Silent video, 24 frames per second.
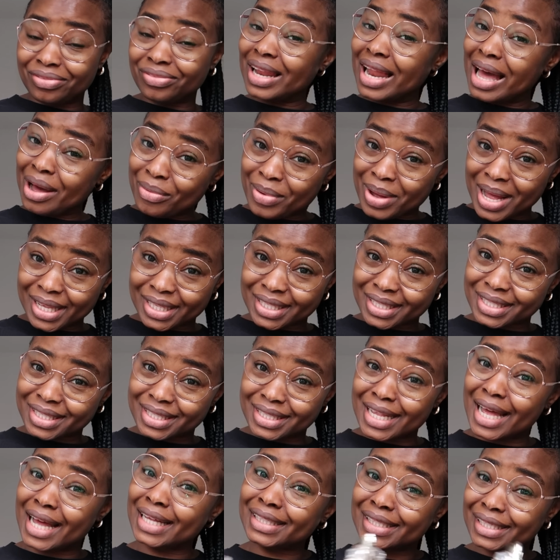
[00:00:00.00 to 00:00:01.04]
Flowers
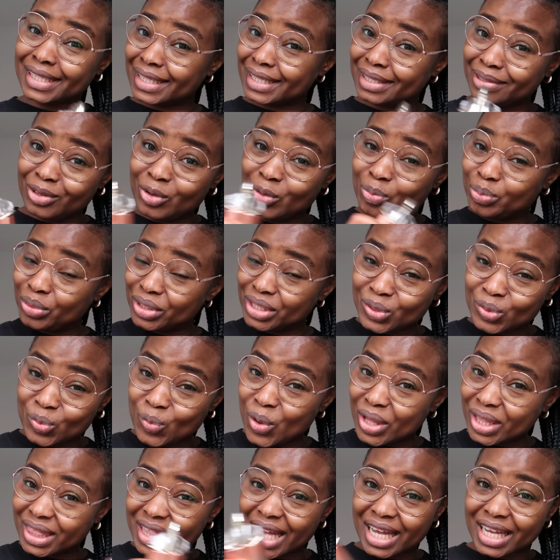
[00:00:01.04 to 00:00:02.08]
that you put in
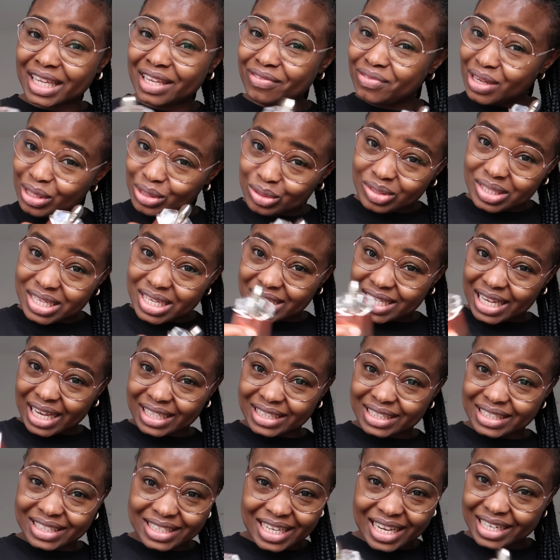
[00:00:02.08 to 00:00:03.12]
water, give them to these,
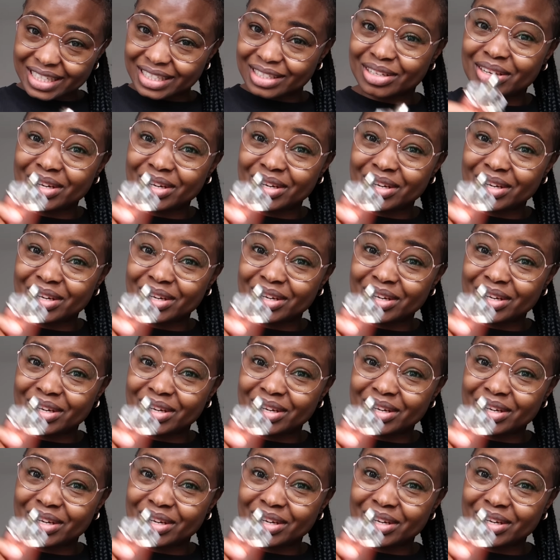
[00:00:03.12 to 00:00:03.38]
they're dead.